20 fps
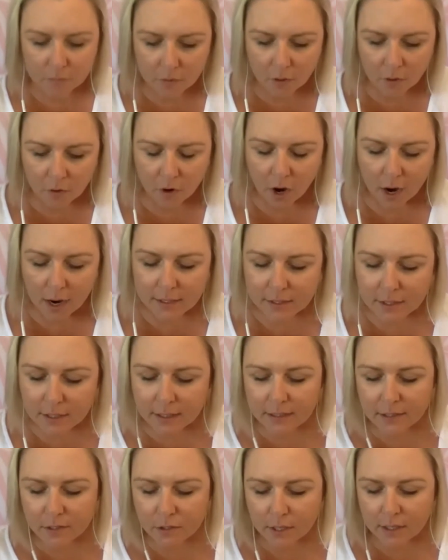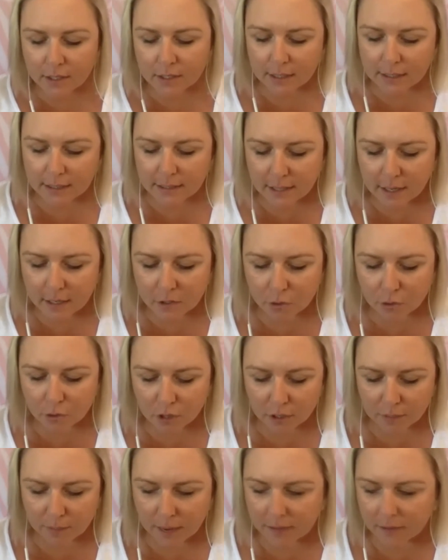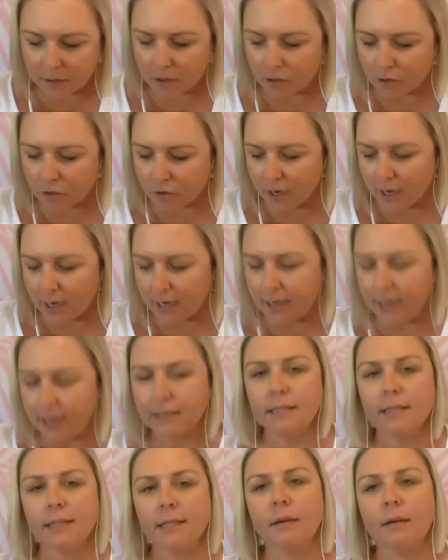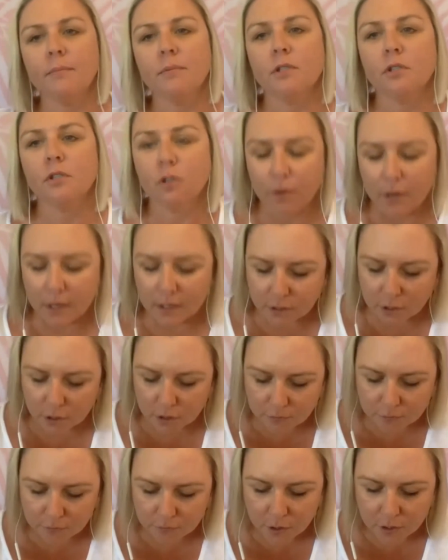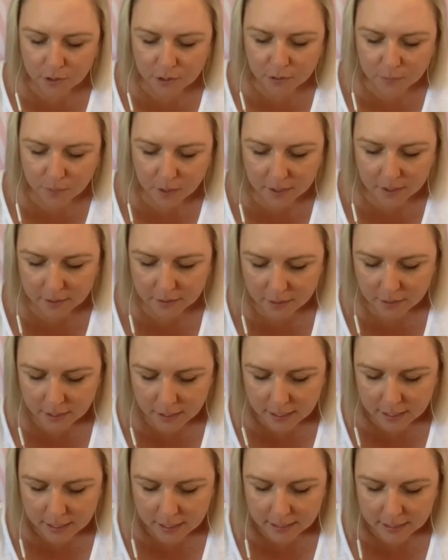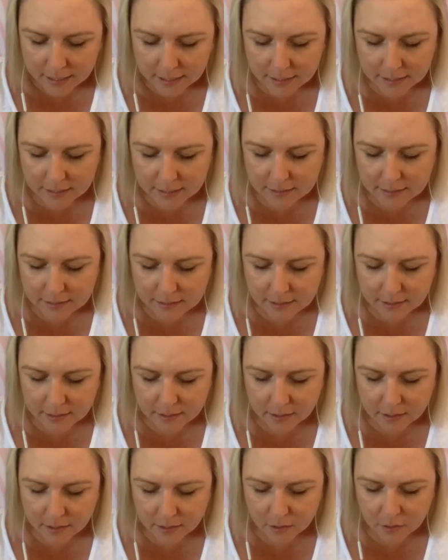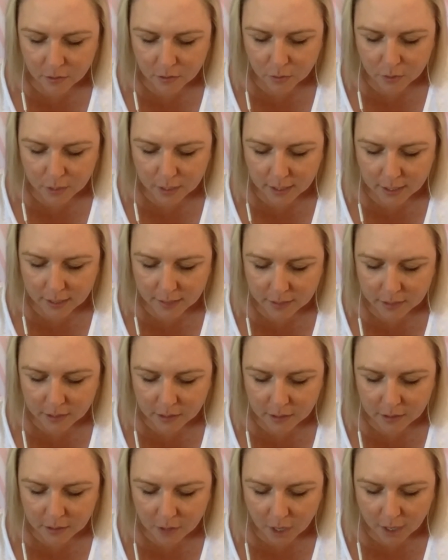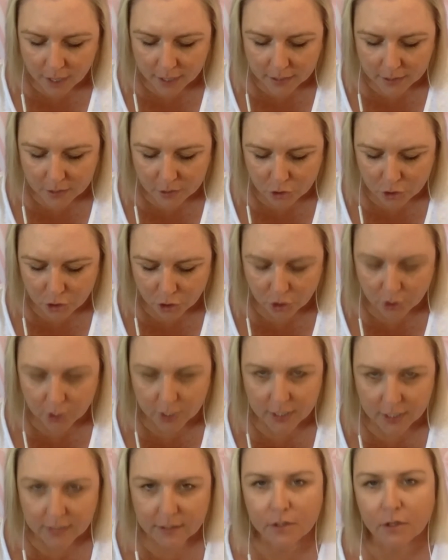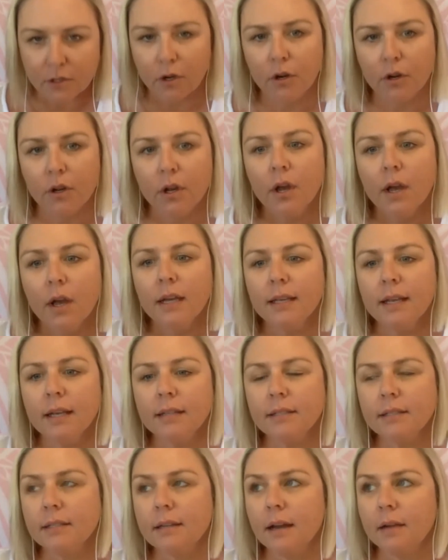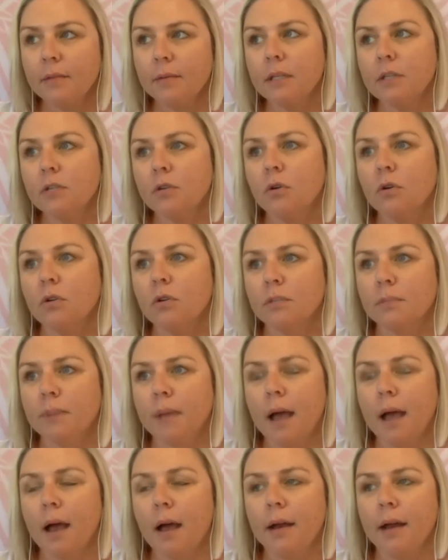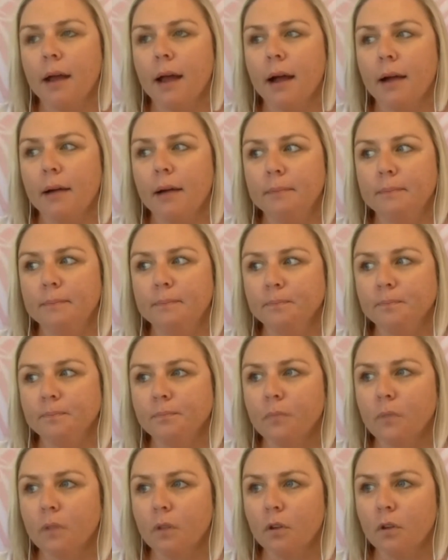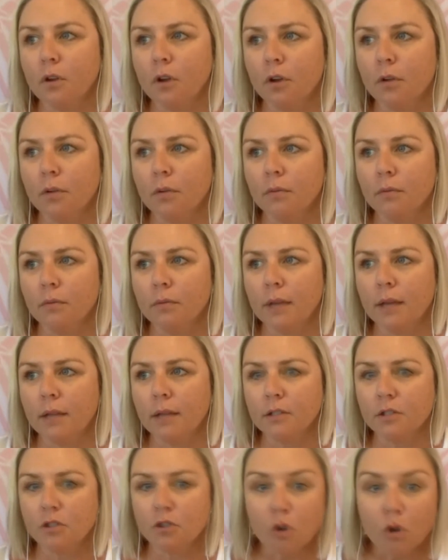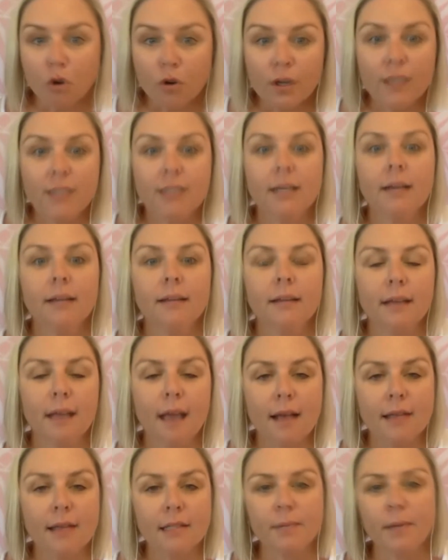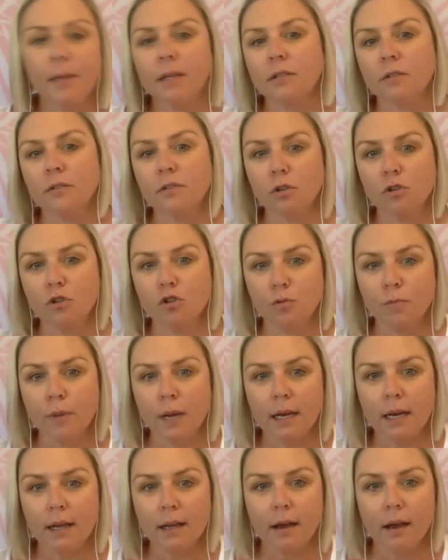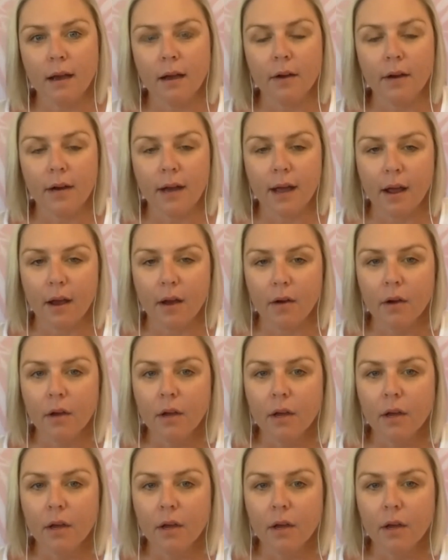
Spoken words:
All right, so let's start talking about the 3 steps to it. So the first one is looking at the client journey. So yesterday we talked about, that storytelling aspect of social media, and how